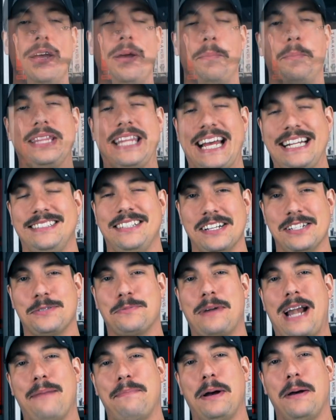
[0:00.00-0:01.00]
But that does
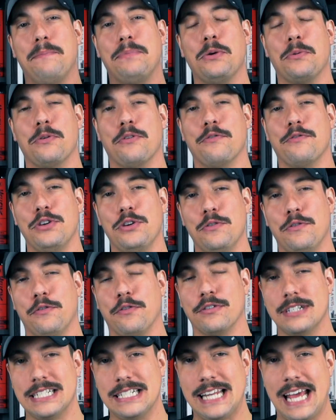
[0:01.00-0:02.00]
wrap up the review
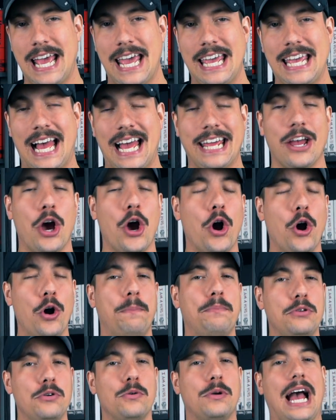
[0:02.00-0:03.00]
for today. I
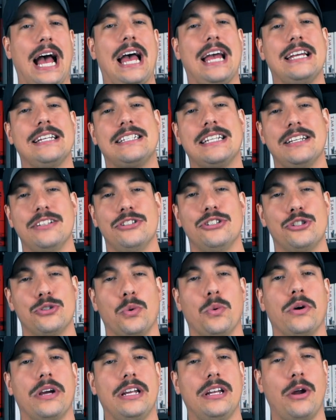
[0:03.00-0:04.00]
hope you guys
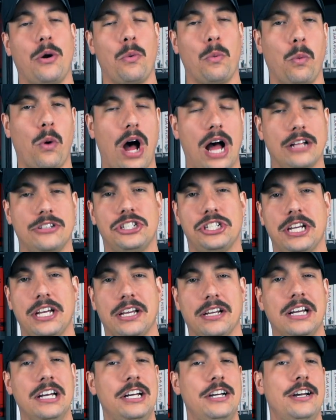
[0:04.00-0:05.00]
enjoyed
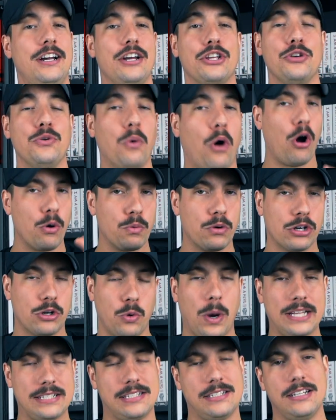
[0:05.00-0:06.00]
watching. You
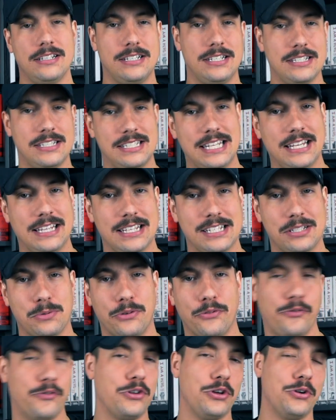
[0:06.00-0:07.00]
requested to see this
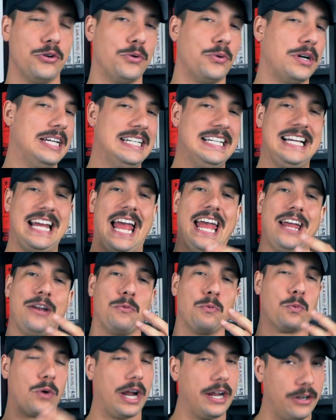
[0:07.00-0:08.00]
review,
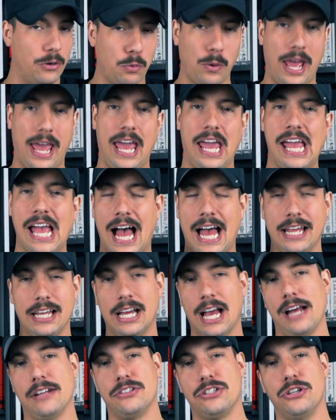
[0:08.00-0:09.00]
and right away I
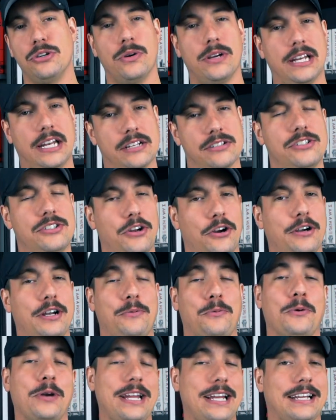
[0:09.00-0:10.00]
got to it and started
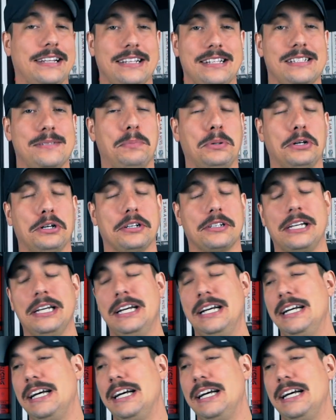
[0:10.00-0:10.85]
reading this book.